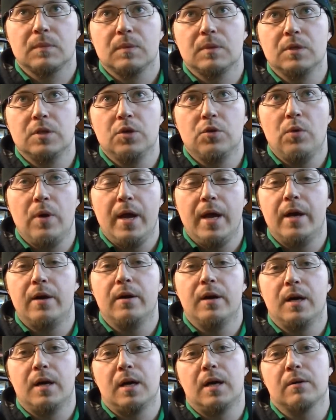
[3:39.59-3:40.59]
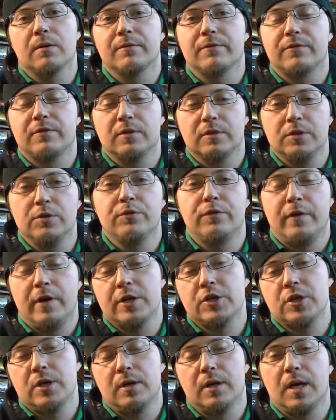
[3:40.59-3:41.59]
new air out, new
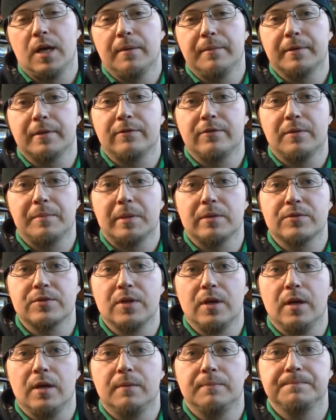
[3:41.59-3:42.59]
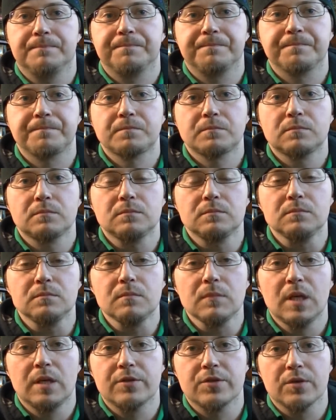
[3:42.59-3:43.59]
fresh air coming from outside.
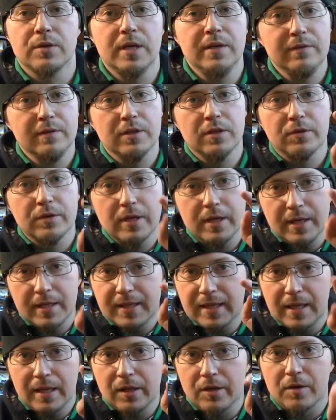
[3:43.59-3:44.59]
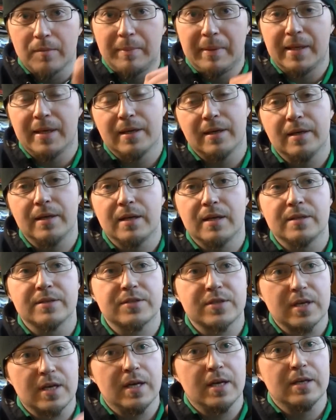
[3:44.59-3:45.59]
So even though you hit that little button and
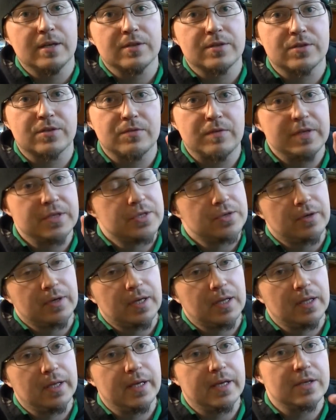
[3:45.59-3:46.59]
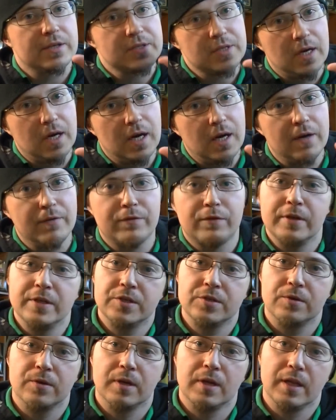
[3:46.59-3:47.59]
says recirculate is off,
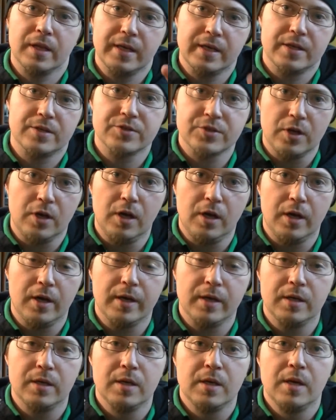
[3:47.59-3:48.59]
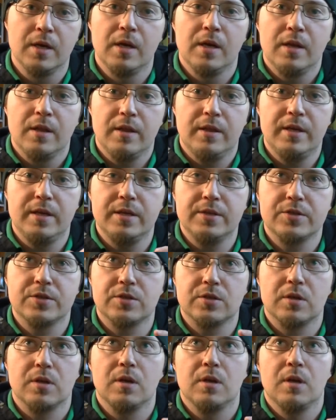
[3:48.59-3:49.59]
recirculate is on,
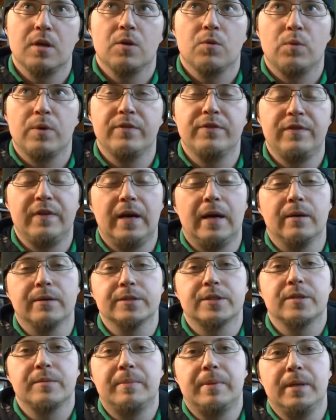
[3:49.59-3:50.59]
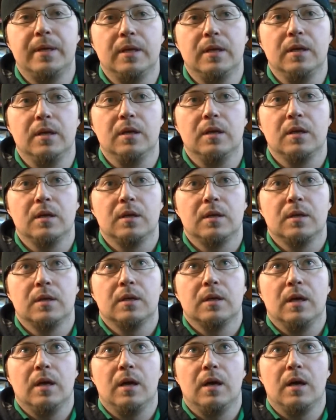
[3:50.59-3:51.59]
this we found to be
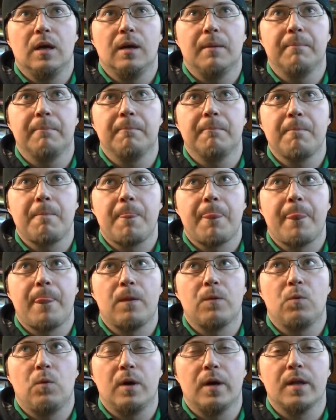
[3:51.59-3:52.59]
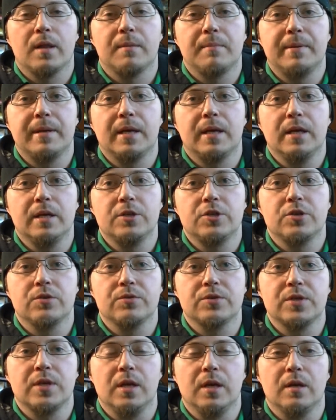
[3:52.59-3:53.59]
one of the big
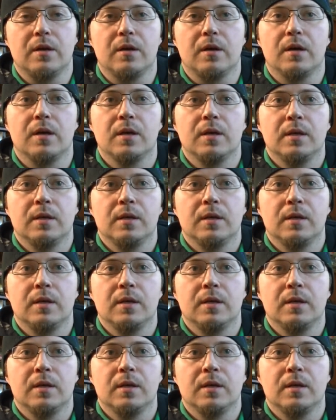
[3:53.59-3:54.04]
issues here.